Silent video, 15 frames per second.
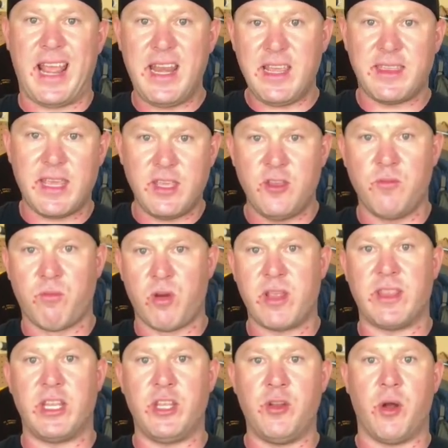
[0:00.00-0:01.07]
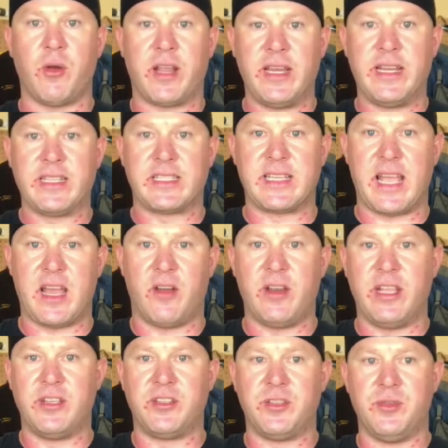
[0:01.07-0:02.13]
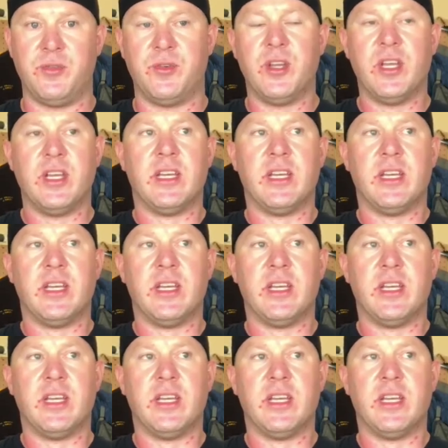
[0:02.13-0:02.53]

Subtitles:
anything you bring that you don't condense down into